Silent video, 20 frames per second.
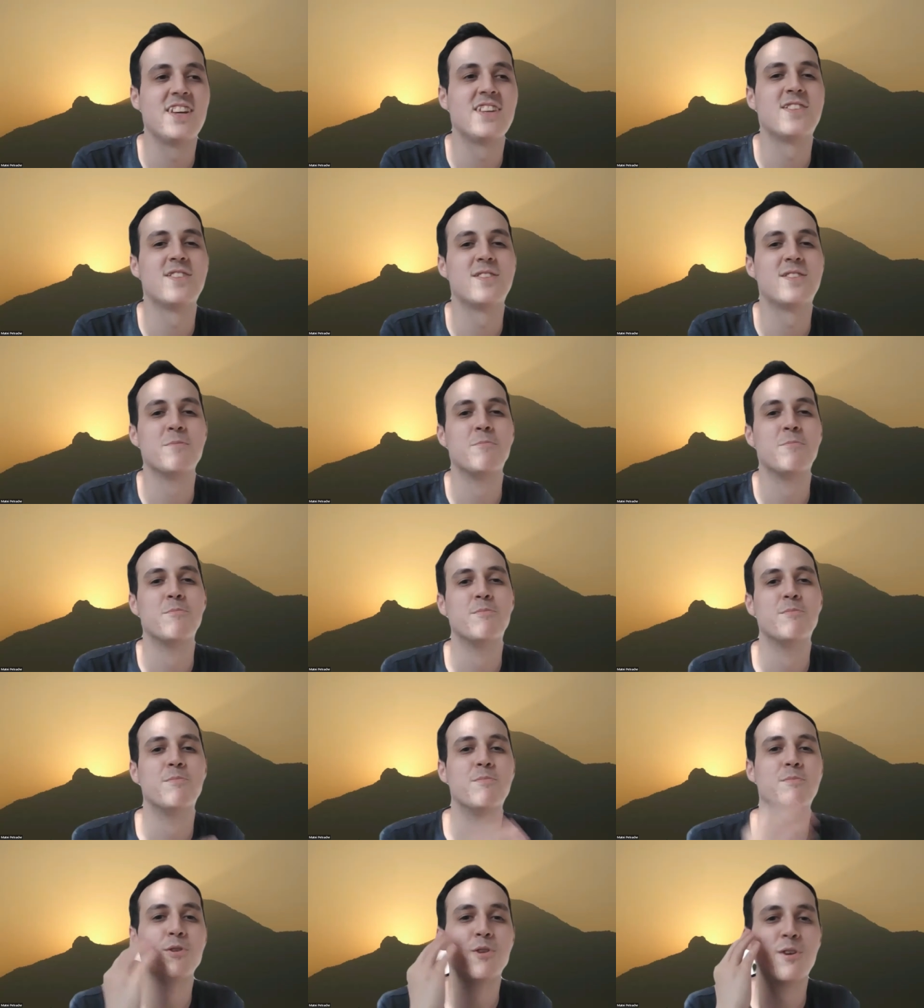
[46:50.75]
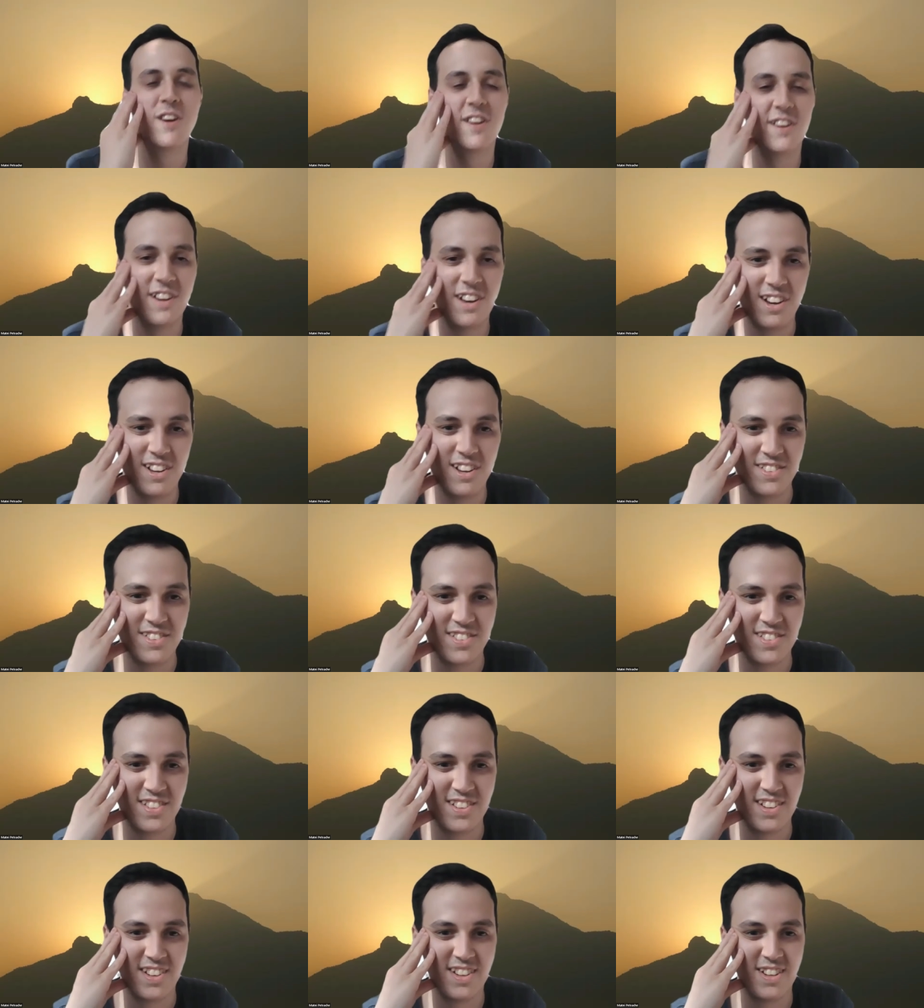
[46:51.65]
It's
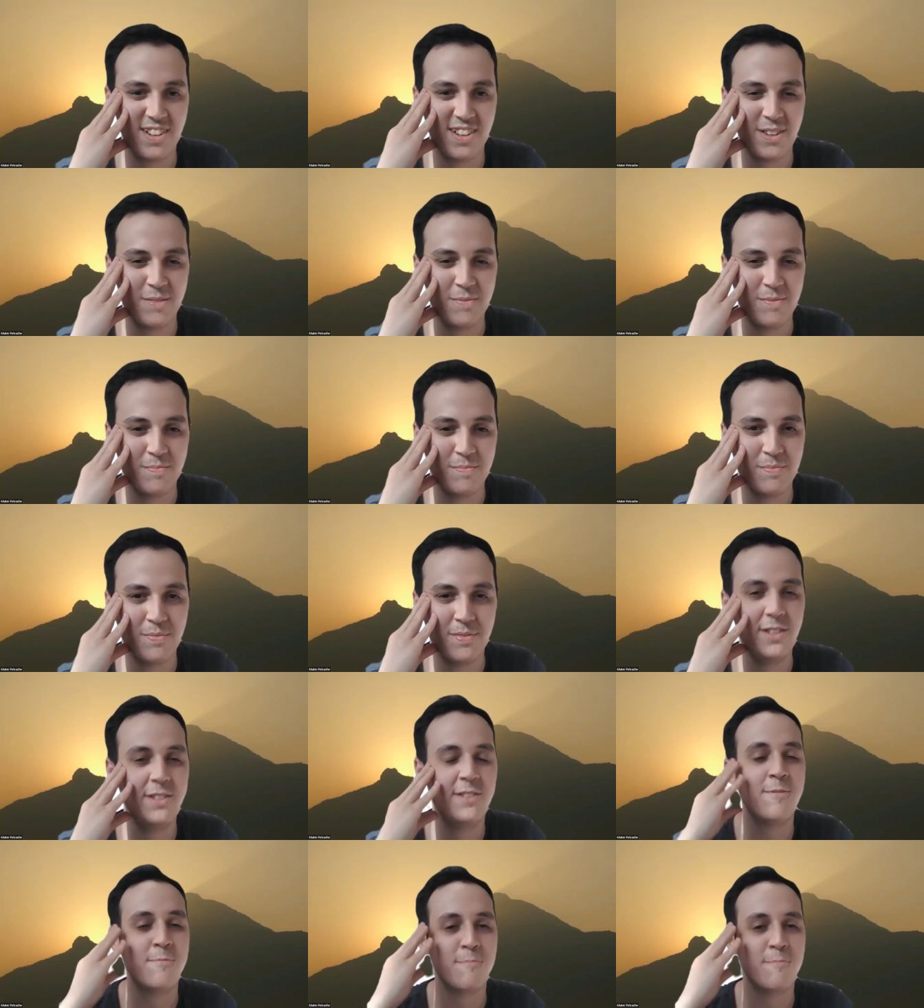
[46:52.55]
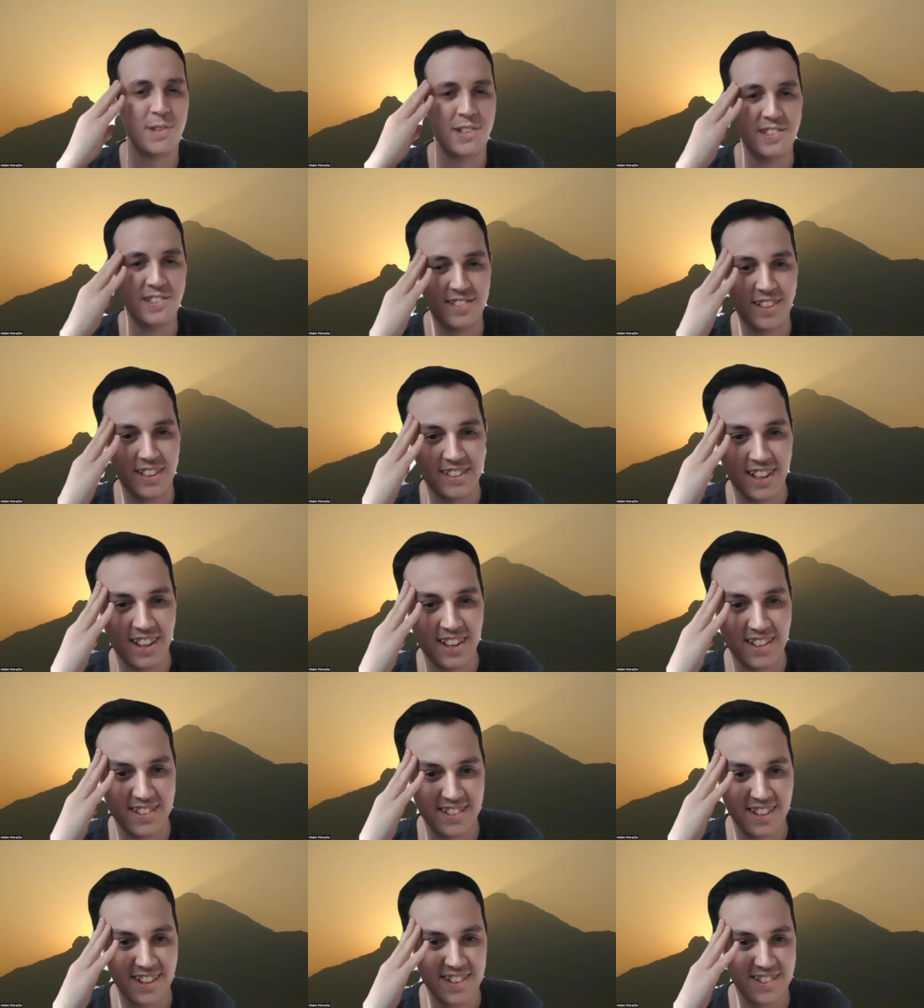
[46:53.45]
Muruganar's disciplines that are
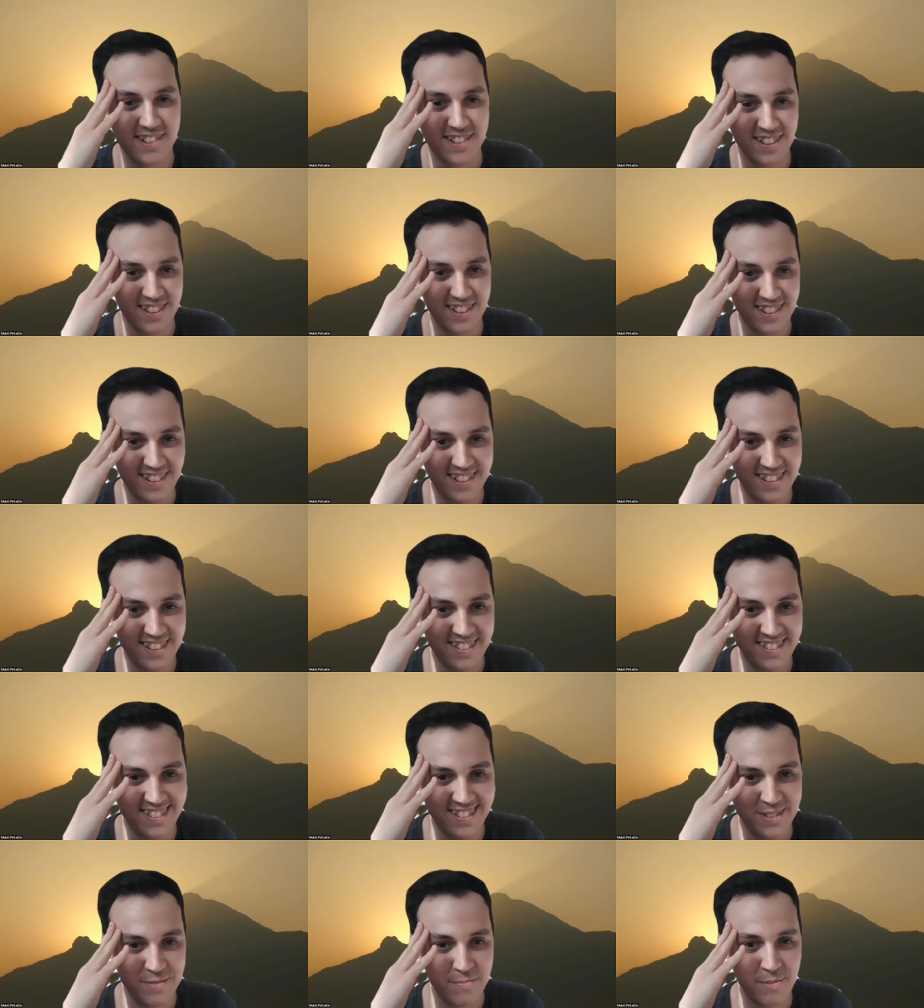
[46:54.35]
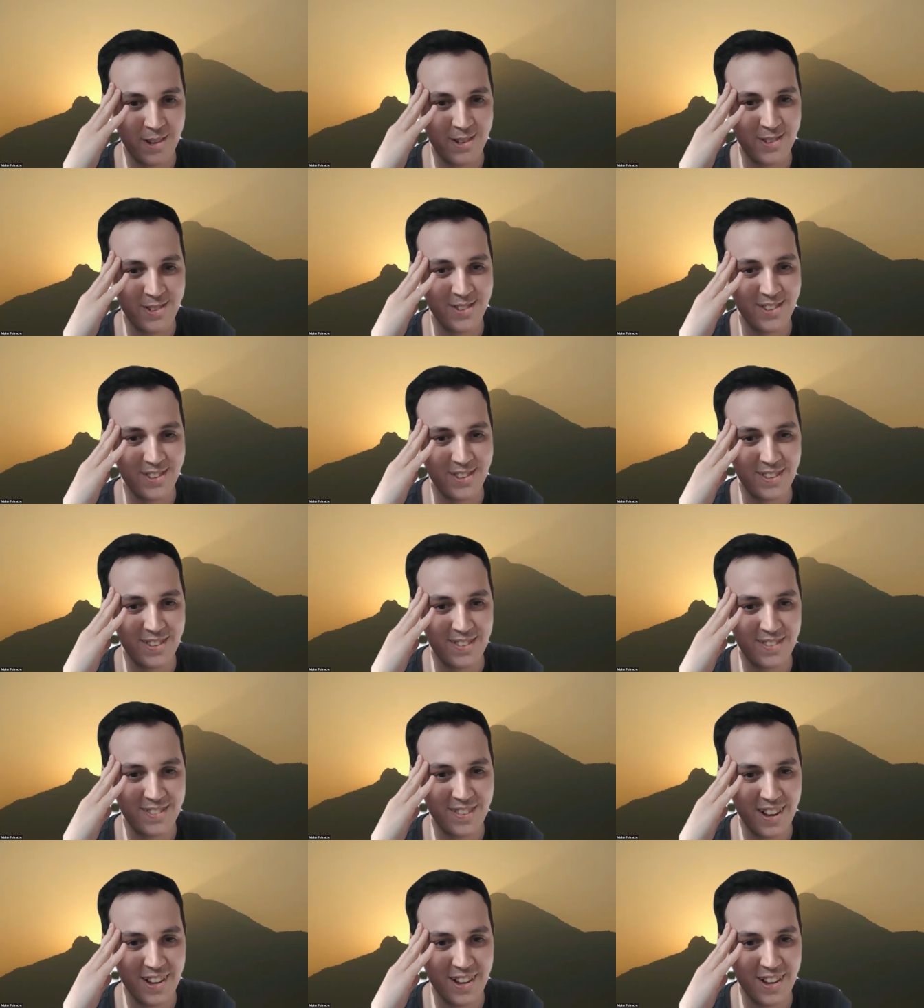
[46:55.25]
essential in the spiritual